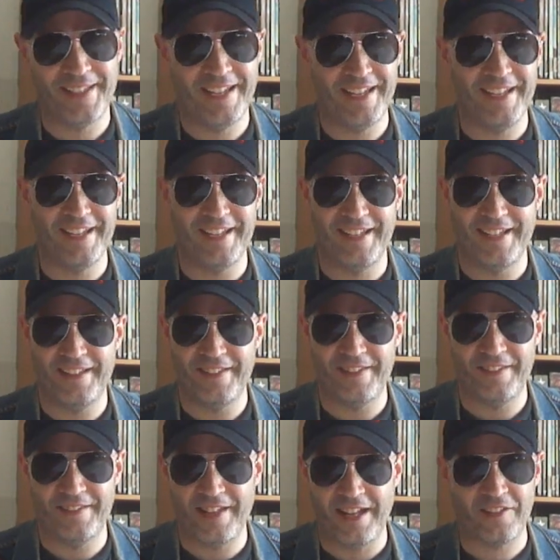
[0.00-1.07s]

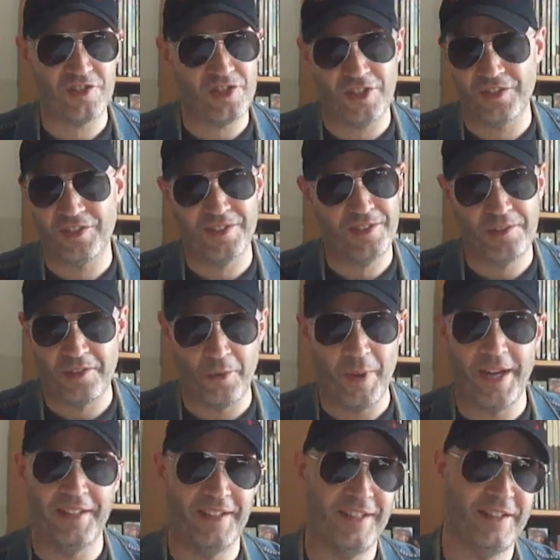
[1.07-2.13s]
That's just the
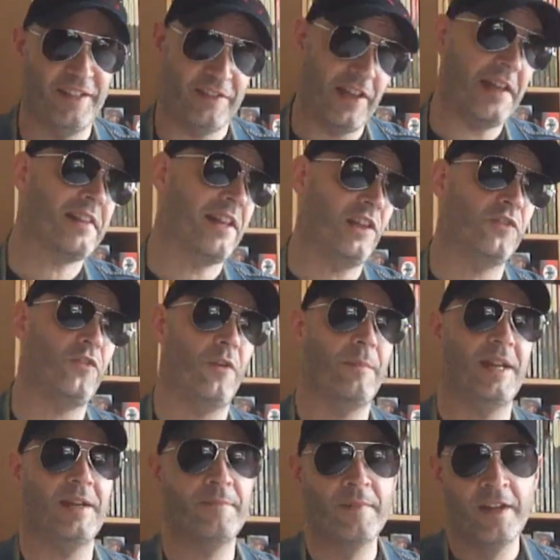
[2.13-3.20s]
way that it is, at least for
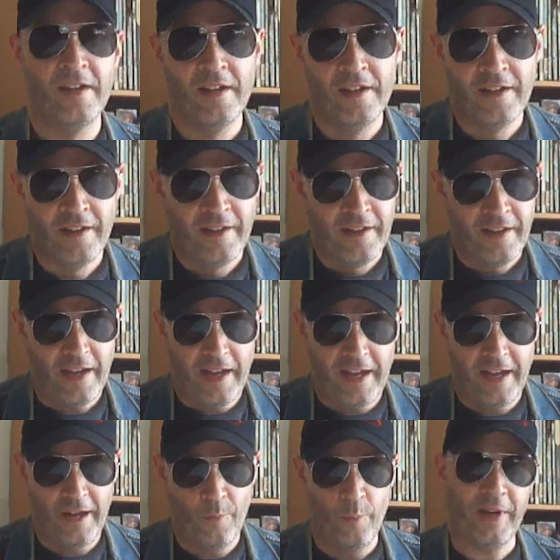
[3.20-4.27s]
me.
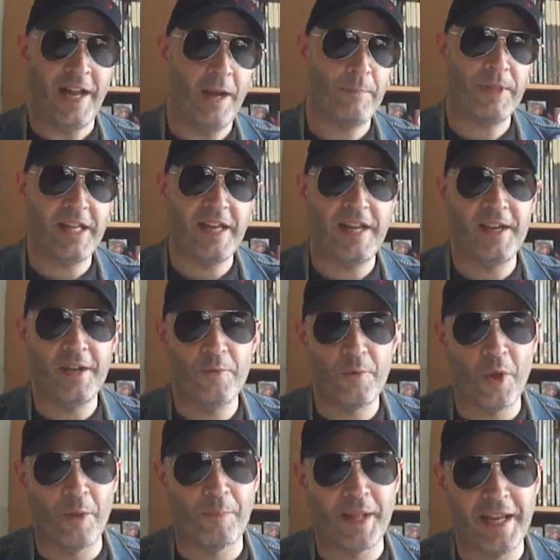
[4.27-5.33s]
When I play
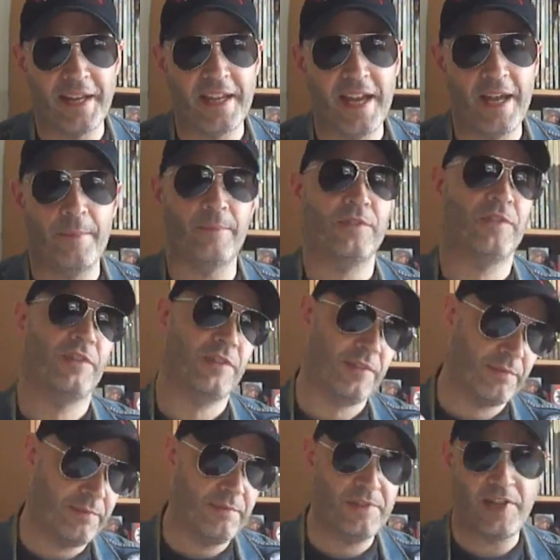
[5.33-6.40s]
role-playing
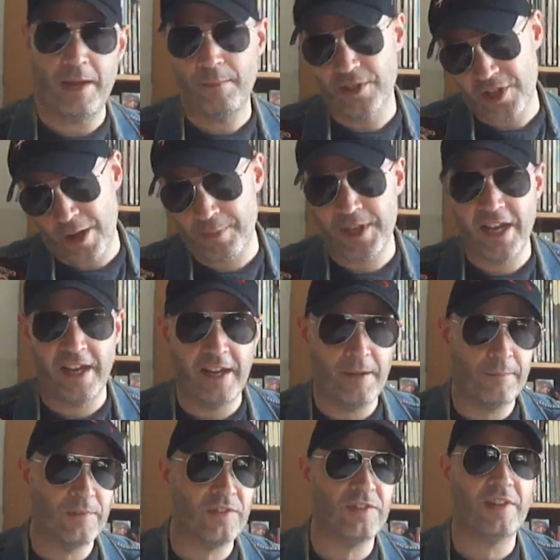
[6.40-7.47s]
games, tabletop
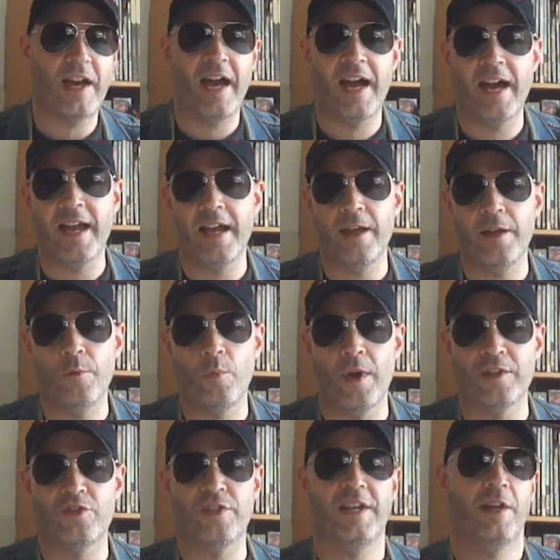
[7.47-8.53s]
games, I
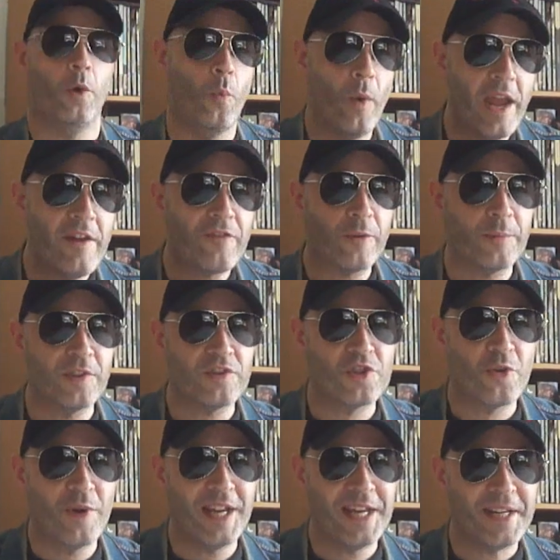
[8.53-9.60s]
want to get away from the
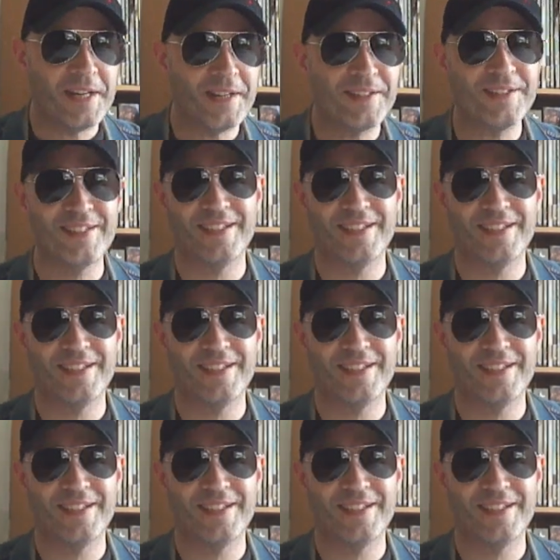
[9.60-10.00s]
screen.